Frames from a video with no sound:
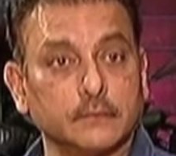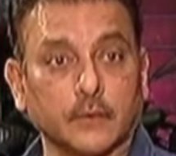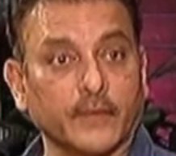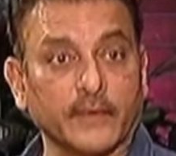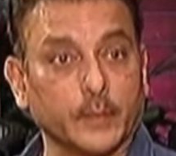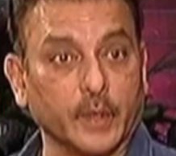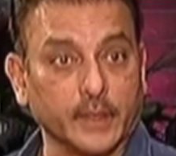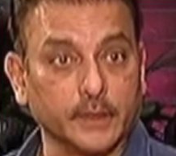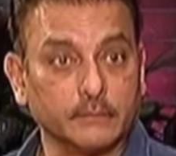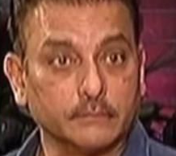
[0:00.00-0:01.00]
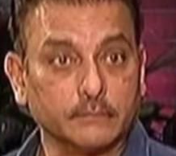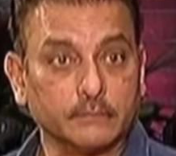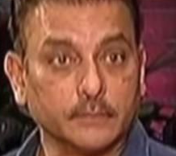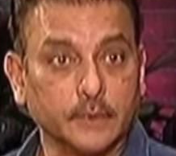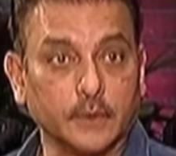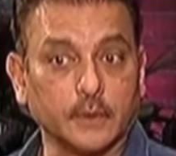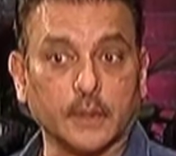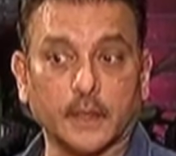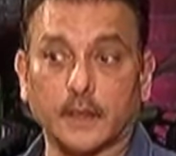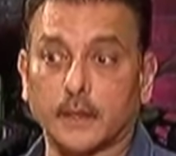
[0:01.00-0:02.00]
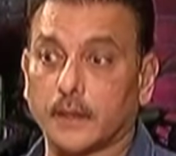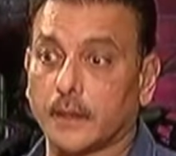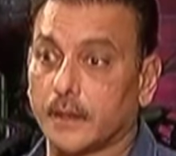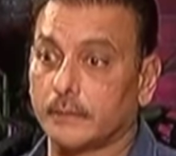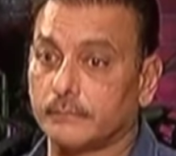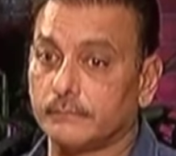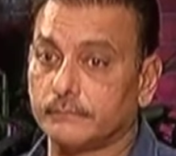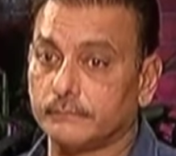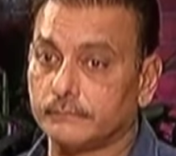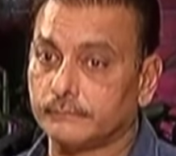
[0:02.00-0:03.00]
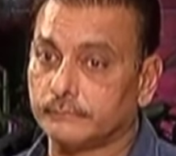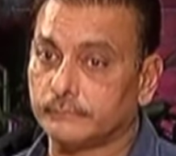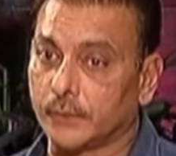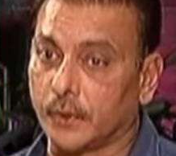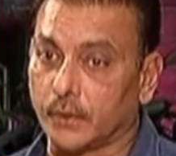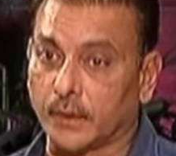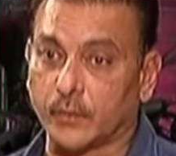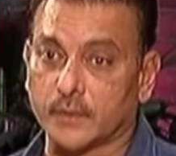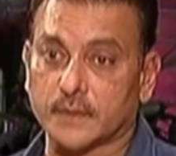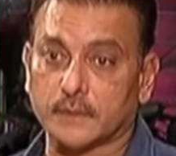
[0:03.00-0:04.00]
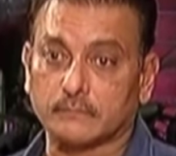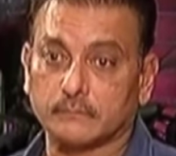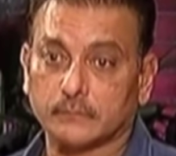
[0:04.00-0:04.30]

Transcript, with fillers: of everybody. You know, and, uh, you know, there was